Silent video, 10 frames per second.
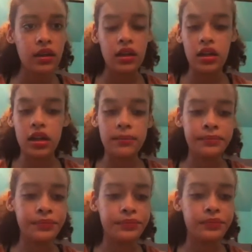I
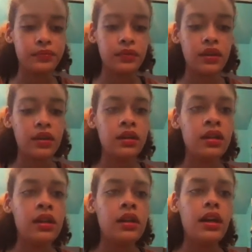
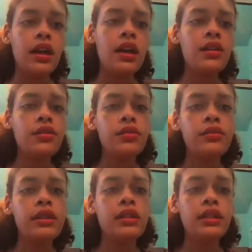don't
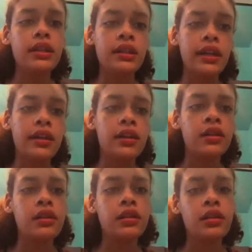really
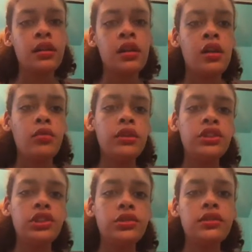care
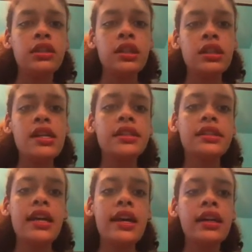what you gonna
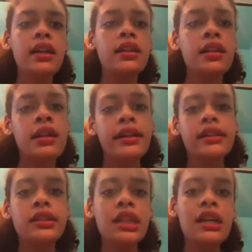say,
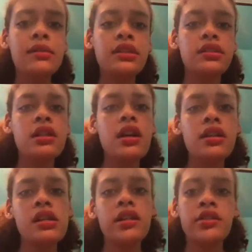'cause I'm just
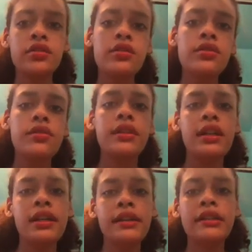gonna do
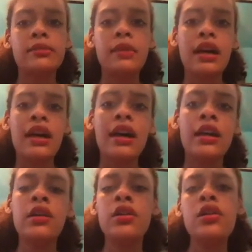things my
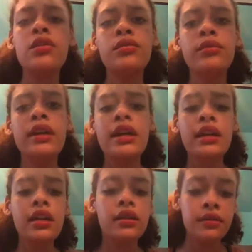own
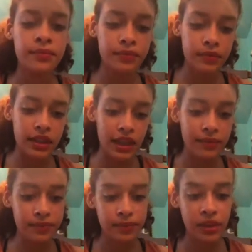way. Yeah,
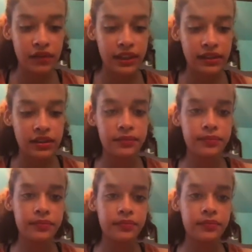perfect.
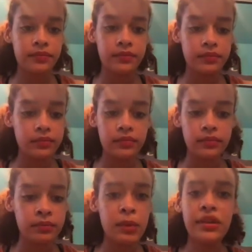
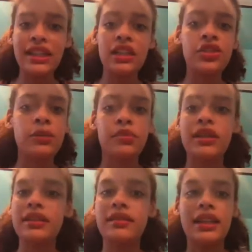People can
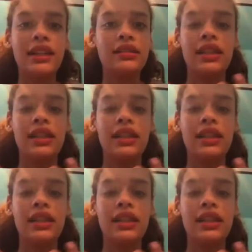interpret things